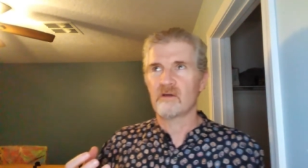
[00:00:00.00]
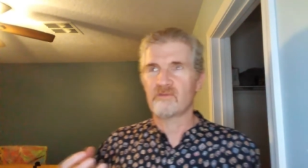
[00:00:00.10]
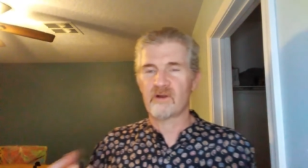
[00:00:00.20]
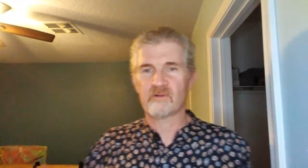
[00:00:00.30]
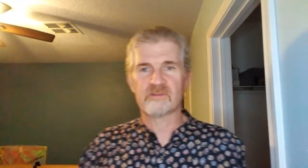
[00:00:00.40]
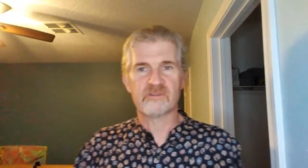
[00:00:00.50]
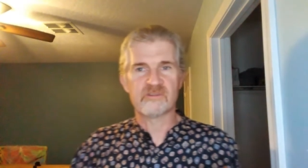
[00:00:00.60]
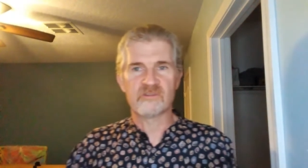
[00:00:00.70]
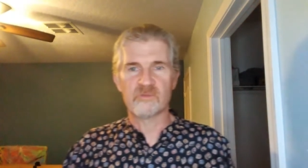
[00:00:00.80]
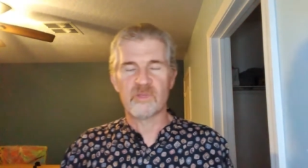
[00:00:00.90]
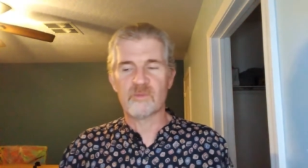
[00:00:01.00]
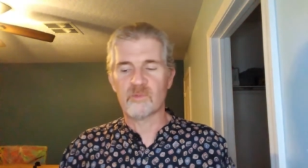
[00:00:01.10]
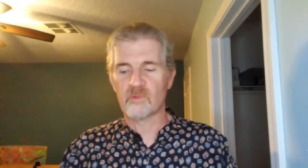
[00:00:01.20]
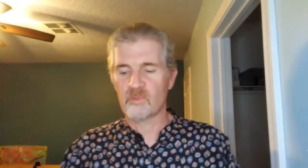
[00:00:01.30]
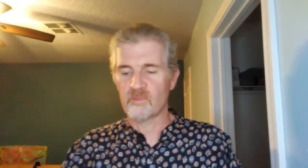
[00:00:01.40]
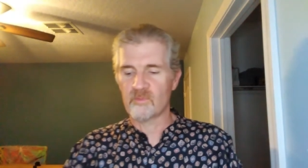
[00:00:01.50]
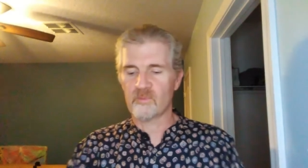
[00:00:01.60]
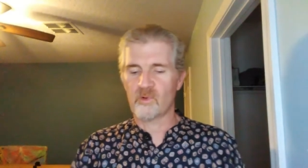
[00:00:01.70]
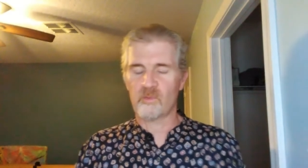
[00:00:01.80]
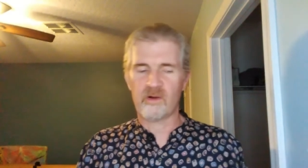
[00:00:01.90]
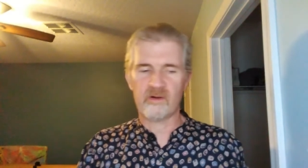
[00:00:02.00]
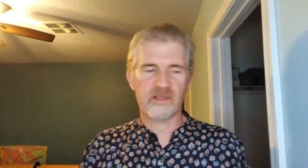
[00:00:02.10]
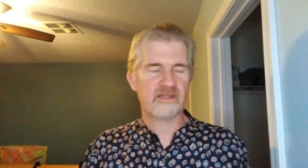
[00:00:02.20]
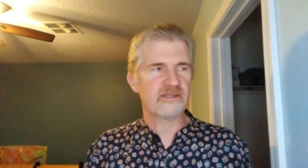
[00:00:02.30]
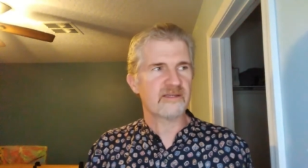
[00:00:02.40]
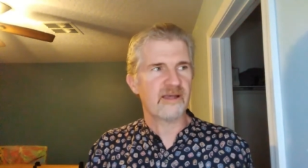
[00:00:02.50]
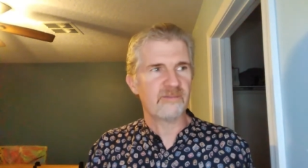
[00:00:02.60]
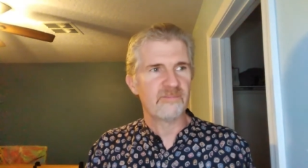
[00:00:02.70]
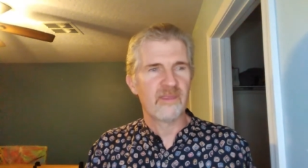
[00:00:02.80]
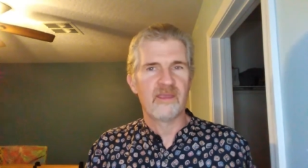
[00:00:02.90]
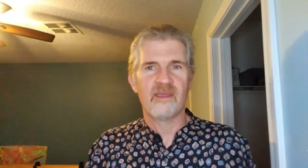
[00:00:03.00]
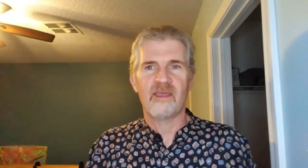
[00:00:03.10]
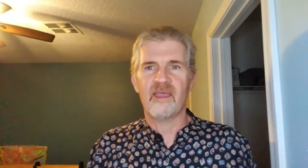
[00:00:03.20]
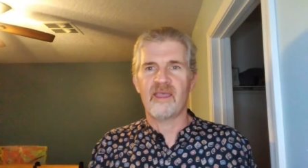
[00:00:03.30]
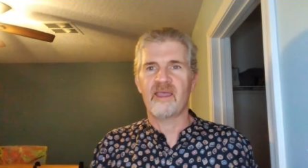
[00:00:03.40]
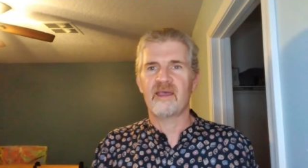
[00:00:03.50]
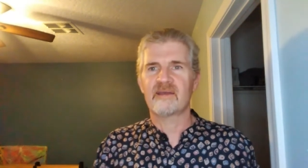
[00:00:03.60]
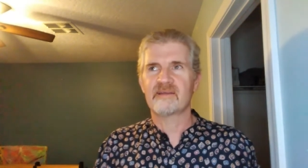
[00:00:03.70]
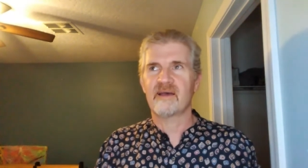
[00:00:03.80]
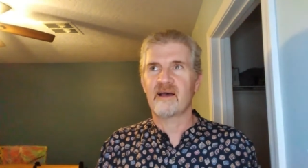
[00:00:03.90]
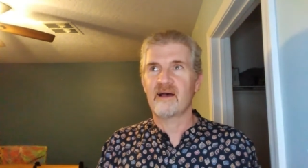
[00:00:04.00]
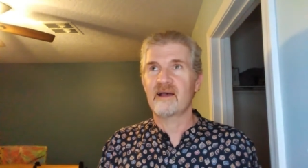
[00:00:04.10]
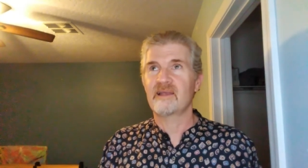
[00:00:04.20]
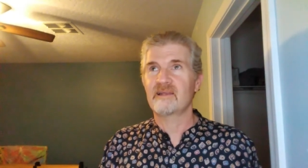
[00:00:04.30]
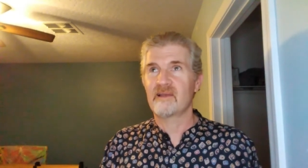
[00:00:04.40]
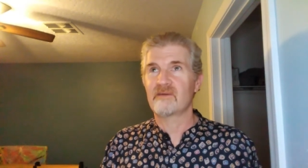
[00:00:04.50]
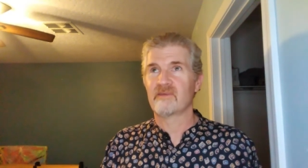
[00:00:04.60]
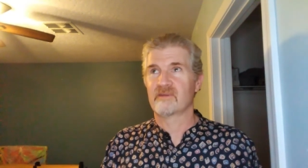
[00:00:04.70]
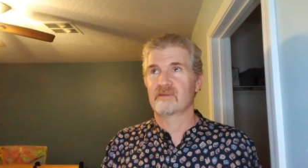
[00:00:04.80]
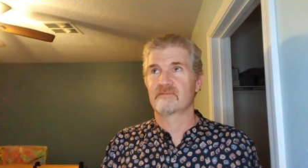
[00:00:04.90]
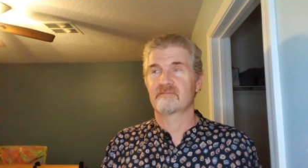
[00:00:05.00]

fragrances that people were, were wearing at the time. And I love it.